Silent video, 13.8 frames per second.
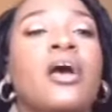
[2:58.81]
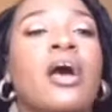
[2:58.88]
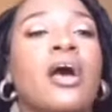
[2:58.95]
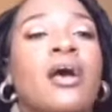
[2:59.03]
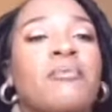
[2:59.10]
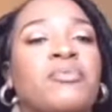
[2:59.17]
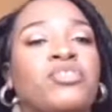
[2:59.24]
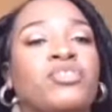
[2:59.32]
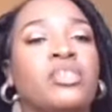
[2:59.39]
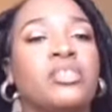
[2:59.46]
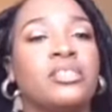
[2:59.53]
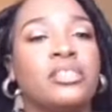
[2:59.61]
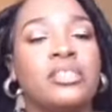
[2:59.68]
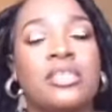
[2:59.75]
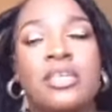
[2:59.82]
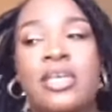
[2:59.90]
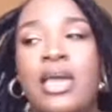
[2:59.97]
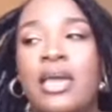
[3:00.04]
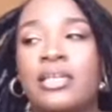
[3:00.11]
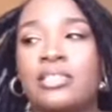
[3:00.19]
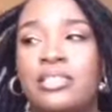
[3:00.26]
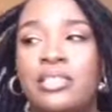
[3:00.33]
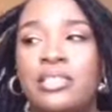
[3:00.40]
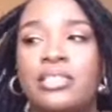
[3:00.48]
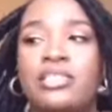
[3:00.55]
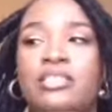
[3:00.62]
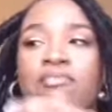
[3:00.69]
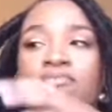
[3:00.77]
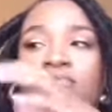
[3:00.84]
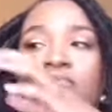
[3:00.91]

as you can see, I did leave